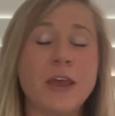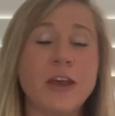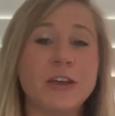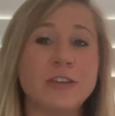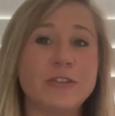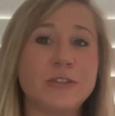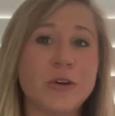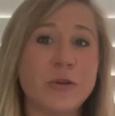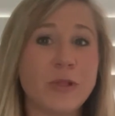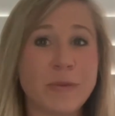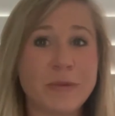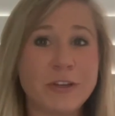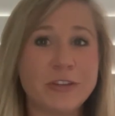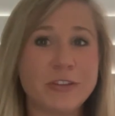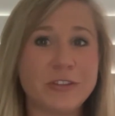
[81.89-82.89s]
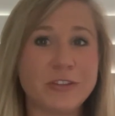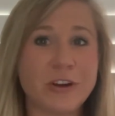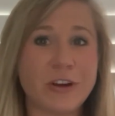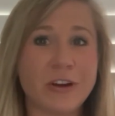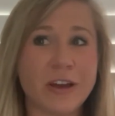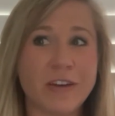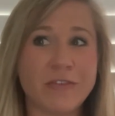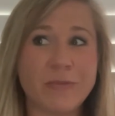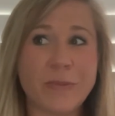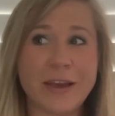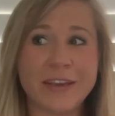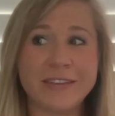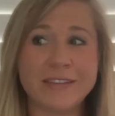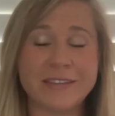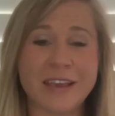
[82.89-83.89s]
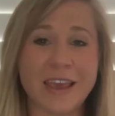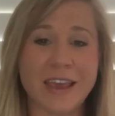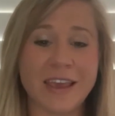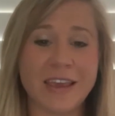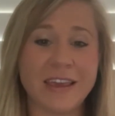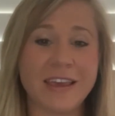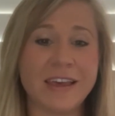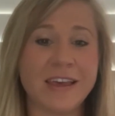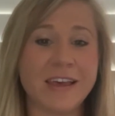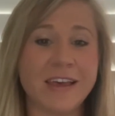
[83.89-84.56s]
So let me just start off by saying,